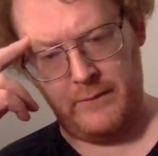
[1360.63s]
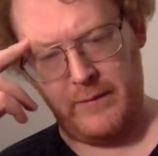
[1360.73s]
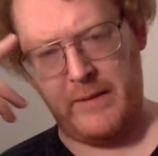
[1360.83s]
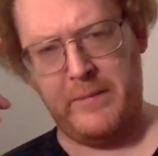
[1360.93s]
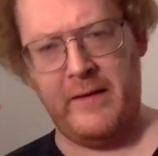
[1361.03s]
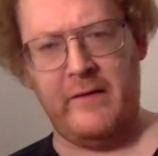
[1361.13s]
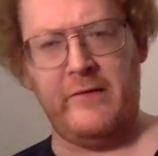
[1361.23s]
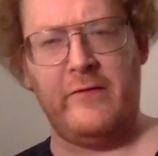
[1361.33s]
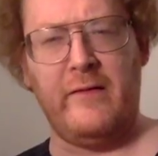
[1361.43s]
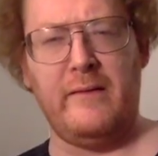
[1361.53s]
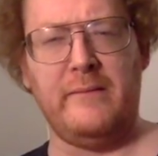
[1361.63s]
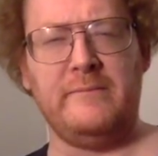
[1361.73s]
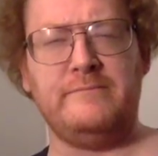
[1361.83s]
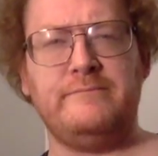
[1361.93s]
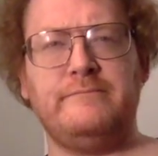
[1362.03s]
Brad Pitt as
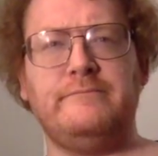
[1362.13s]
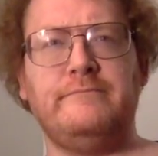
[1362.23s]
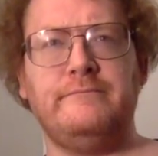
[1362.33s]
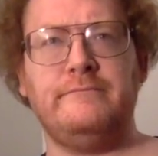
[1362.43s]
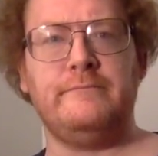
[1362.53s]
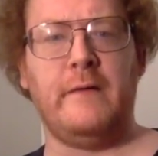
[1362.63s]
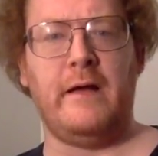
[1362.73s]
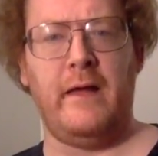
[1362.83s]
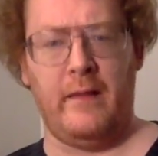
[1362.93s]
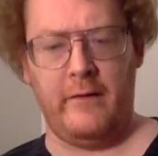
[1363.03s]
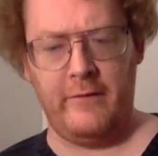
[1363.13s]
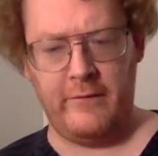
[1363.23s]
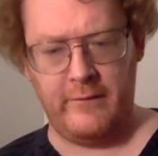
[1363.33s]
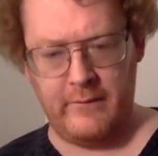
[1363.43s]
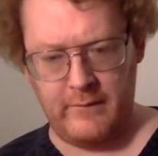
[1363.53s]
um,
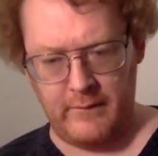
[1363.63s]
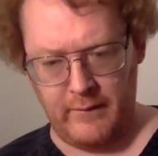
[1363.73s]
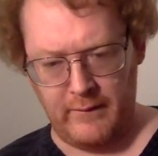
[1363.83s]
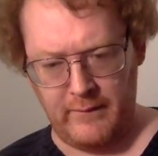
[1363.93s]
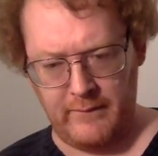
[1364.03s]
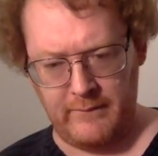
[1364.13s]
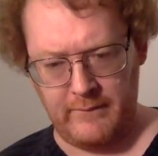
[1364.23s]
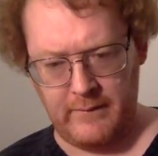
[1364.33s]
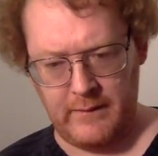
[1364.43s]
Achilles, uh,